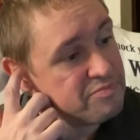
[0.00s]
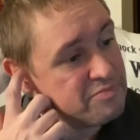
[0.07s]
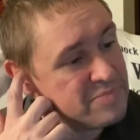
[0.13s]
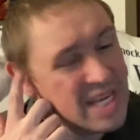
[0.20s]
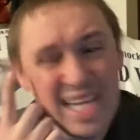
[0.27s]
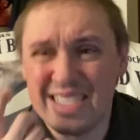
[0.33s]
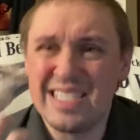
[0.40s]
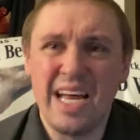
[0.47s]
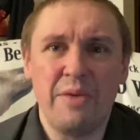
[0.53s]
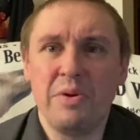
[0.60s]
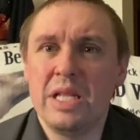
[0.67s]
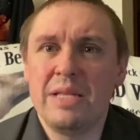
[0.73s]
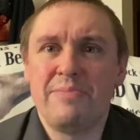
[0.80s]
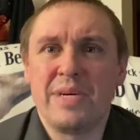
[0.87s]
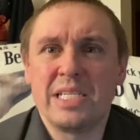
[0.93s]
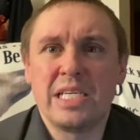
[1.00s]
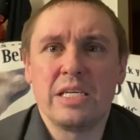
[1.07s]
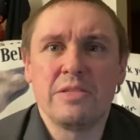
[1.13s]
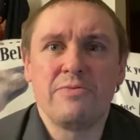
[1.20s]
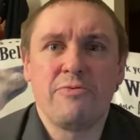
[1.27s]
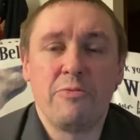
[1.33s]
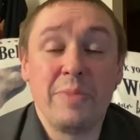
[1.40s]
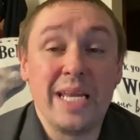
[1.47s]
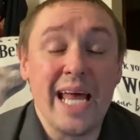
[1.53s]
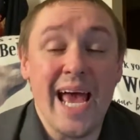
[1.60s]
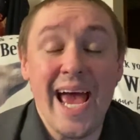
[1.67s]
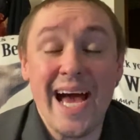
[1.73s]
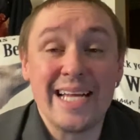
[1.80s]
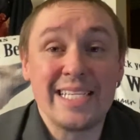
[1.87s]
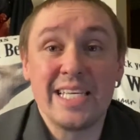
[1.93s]
Yeah, there's not really much else for me to
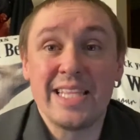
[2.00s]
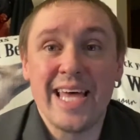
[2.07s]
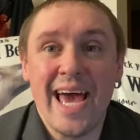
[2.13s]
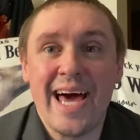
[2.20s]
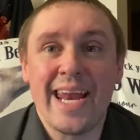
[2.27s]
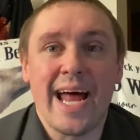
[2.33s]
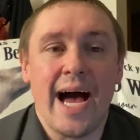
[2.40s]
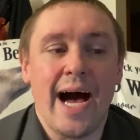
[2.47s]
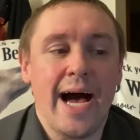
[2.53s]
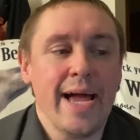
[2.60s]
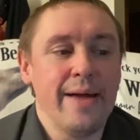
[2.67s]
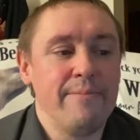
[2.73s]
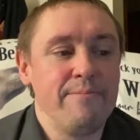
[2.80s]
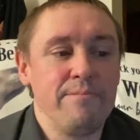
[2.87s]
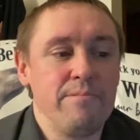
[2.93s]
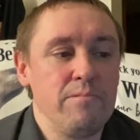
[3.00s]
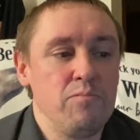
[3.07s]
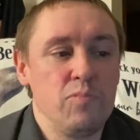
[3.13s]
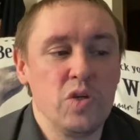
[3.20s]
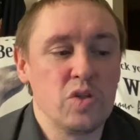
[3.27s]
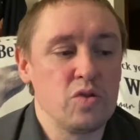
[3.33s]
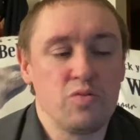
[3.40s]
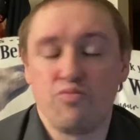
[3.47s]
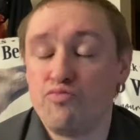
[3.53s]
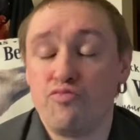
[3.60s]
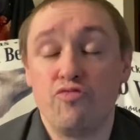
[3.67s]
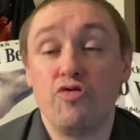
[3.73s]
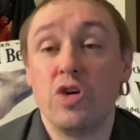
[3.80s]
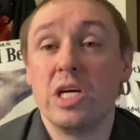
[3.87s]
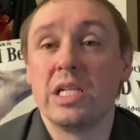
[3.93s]
add to that. I am just
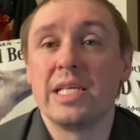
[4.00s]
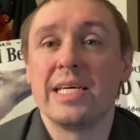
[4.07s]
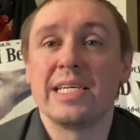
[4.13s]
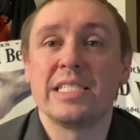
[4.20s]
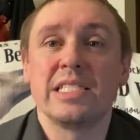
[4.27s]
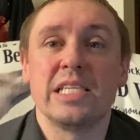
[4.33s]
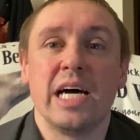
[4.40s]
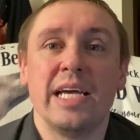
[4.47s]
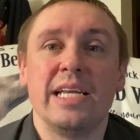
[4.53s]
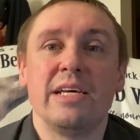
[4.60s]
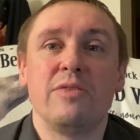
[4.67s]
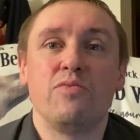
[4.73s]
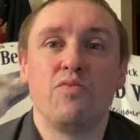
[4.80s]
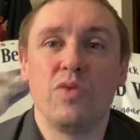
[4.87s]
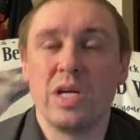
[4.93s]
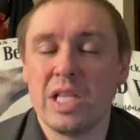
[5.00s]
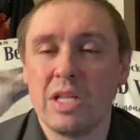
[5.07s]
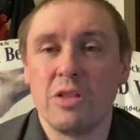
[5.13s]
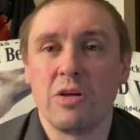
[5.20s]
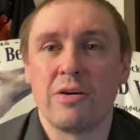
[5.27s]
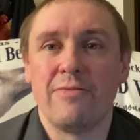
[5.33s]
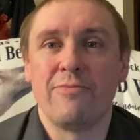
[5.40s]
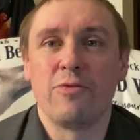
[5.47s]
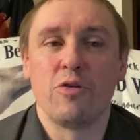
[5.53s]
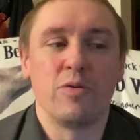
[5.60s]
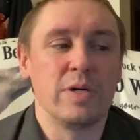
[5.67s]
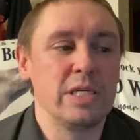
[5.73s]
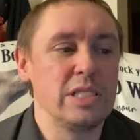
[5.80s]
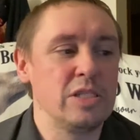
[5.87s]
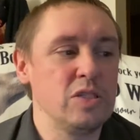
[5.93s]
really excited, really looking
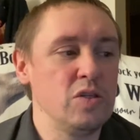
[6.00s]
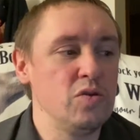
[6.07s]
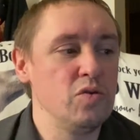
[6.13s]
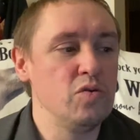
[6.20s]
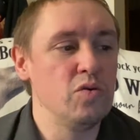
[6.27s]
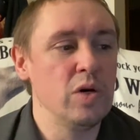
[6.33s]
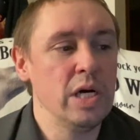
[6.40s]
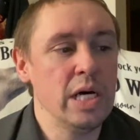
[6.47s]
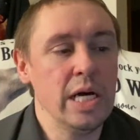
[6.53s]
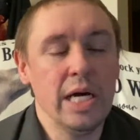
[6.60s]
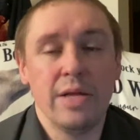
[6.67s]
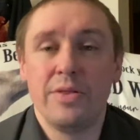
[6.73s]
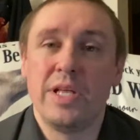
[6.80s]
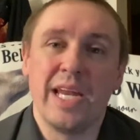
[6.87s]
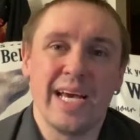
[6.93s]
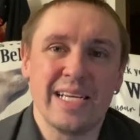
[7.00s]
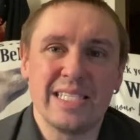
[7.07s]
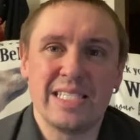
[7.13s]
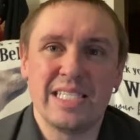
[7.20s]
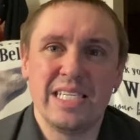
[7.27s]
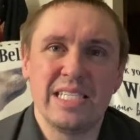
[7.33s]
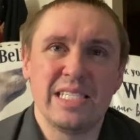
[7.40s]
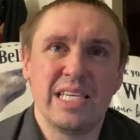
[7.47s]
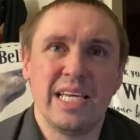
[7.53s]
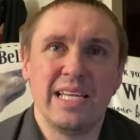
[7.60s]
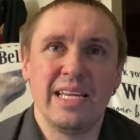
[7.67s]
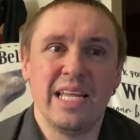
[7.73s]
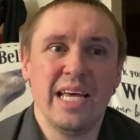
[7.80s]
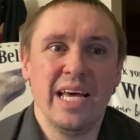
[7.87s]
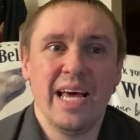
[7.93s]
forward to the next
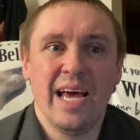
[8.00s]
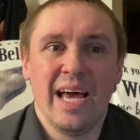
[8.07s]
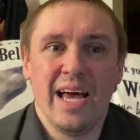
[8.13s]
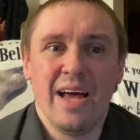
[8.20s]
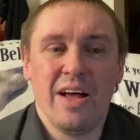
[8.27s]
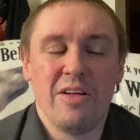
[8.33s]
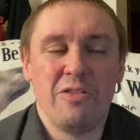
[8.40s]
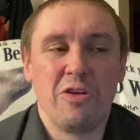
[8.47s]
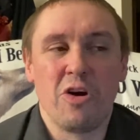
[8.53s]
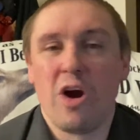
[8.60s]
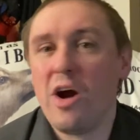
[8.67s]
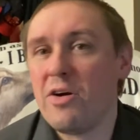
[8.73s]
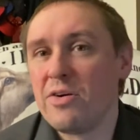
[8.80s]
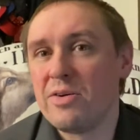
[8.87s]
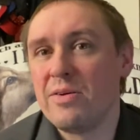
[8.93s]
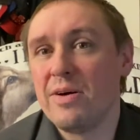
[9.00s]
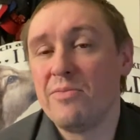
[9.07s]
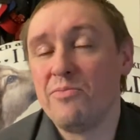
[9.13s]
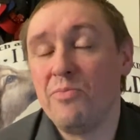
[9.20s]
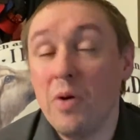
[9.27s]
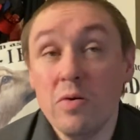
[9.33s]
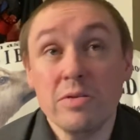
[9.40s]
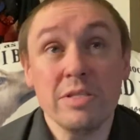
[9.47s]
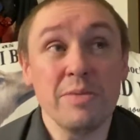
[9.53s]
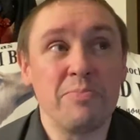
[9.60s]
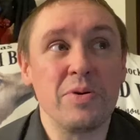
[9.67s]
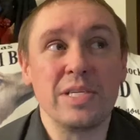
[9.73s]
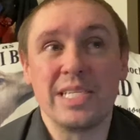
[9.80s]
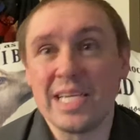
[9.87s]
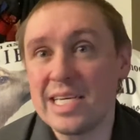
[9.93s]
season. Most of the
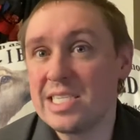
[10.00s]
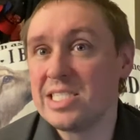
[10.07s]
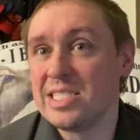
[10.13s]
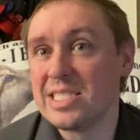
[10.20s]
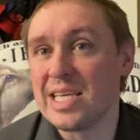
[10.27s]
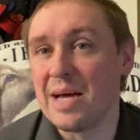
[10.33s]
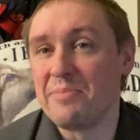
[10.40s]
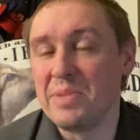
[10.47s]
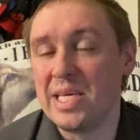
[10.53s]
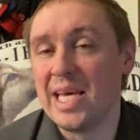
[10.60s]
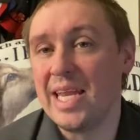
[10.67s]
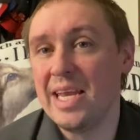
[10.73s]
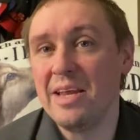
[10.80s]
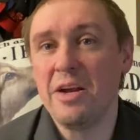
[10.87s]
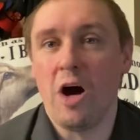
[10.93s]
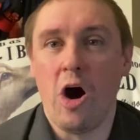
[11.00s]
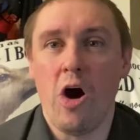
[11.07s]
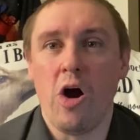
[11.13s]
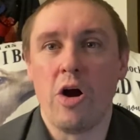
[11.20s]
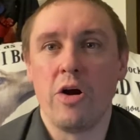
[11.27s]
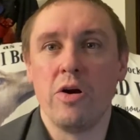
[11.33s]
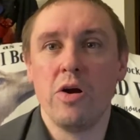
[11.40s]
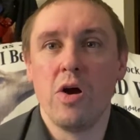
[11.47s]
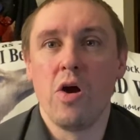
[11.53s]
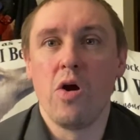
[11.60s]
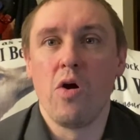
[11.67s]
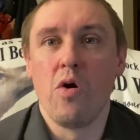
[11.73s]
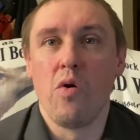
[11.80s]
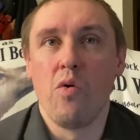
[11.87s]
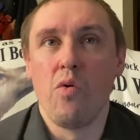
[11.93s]
predictions I'm getting are
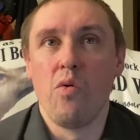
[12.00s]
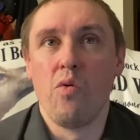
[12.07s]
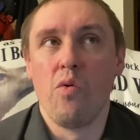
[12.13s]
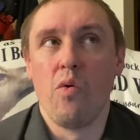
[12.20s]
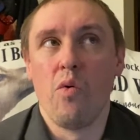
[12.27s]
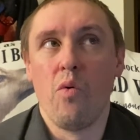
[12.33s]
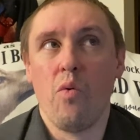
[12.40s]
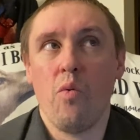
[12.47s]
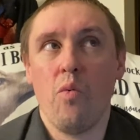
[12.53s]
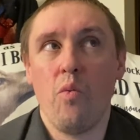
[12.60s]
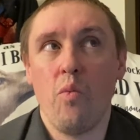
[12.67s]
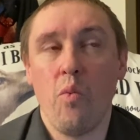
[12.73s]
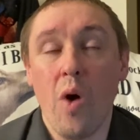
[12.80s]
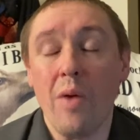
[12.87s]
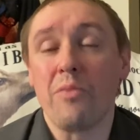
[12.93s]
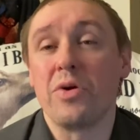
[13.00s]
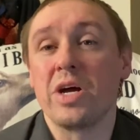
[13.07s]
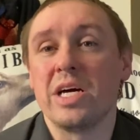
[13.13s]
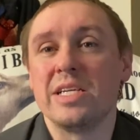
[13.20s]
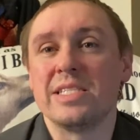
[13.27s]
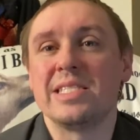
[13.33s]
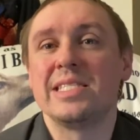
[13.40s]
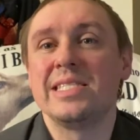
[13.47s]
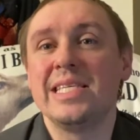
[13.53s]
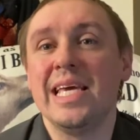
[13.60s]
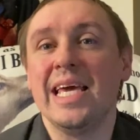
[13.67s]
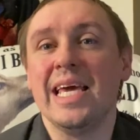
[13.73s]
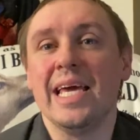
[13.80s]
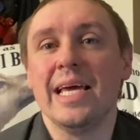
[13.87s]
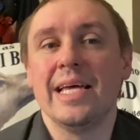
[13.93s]
what we're going to
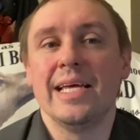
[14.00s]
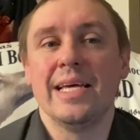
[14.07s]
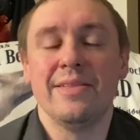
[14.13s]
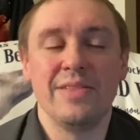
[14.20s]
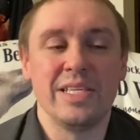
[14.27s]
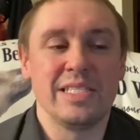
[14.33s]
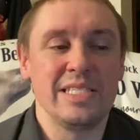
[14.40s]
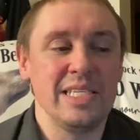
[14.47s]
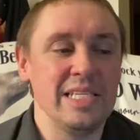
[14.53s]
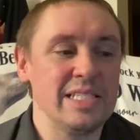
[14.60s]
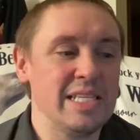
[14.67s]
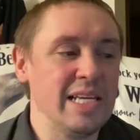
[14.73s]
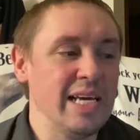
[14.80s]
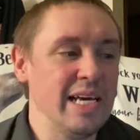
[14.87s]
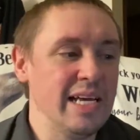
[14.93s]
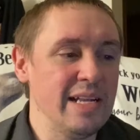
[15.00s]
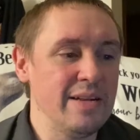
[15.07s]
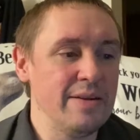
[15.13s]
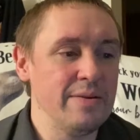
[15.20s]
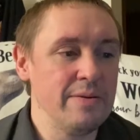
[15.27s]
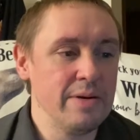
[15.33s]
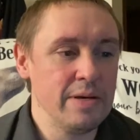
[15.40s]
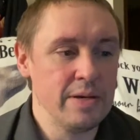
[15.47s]
see in the season.